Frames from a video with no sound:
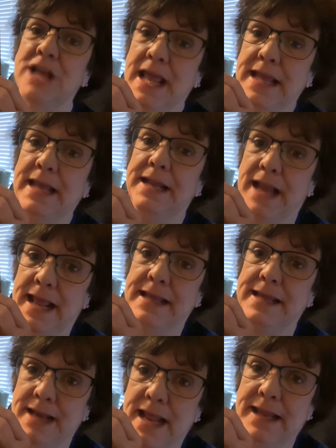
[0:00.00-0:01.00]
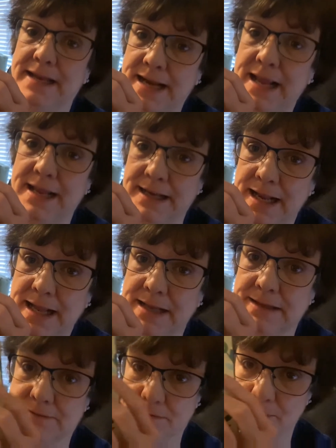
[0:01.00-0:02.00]
ate and ate and ate and ate and ate.
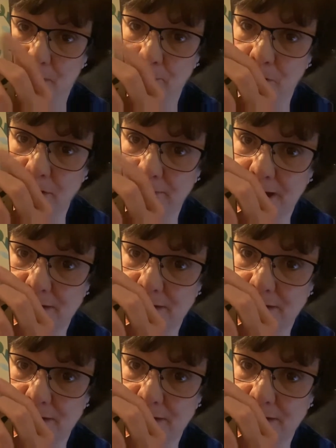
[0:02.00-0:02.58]
Remember that